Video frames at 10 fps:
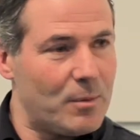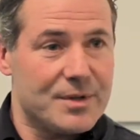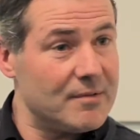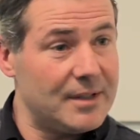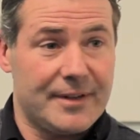It
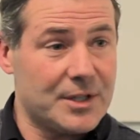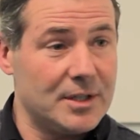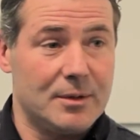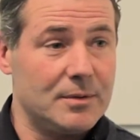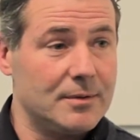wasn't really
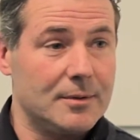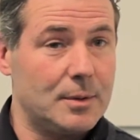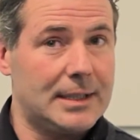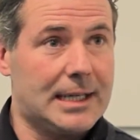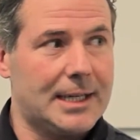fashion, it was
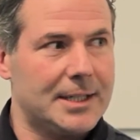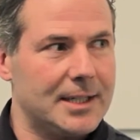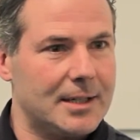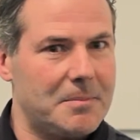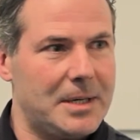quite an
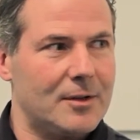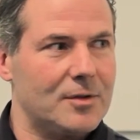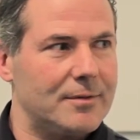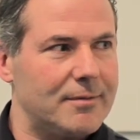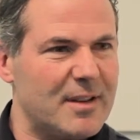eclectic
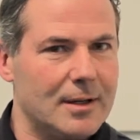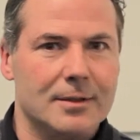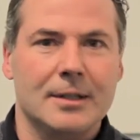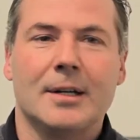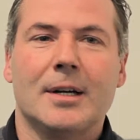mix of things.